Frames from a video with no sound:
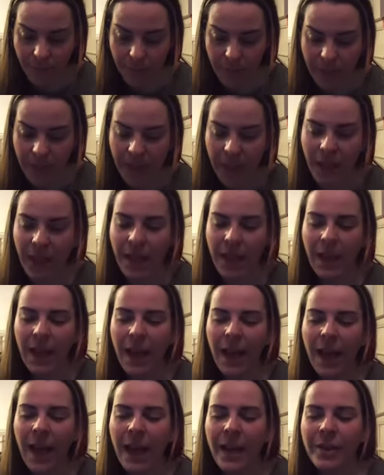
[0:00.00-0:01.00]
See
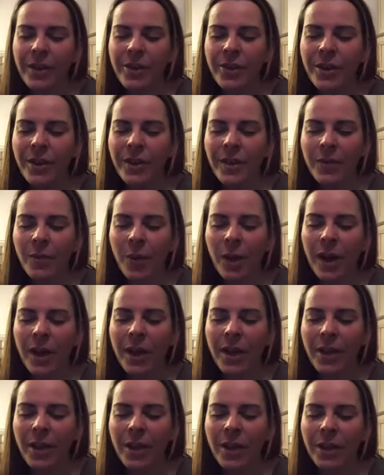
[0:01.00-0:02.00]
that energy
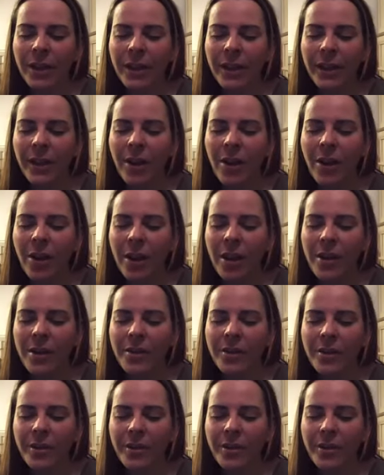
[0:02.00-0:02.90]
swirl in the heart.